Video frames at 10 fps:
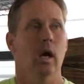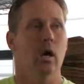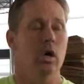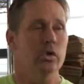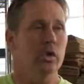
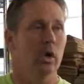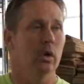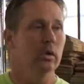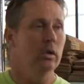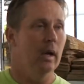
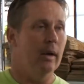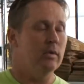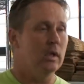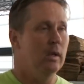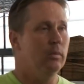Also, you
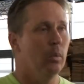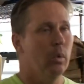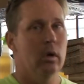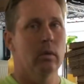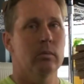have to keep the
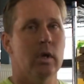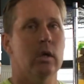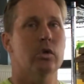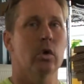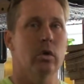worms
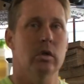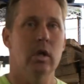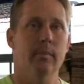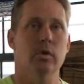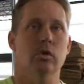at a certain
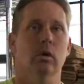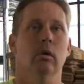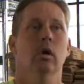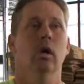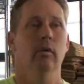
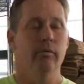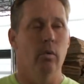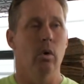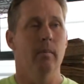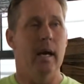temperature
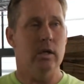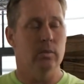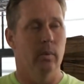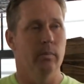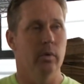for
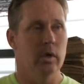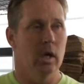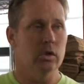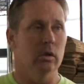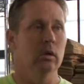maximum
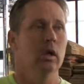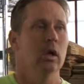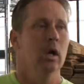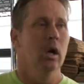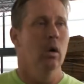production.
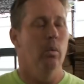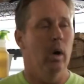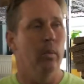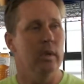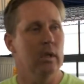
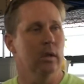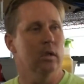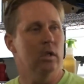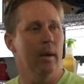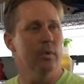Well, we did
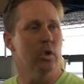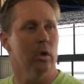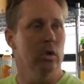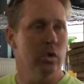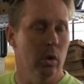the temperature
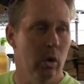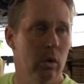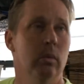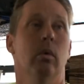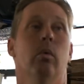control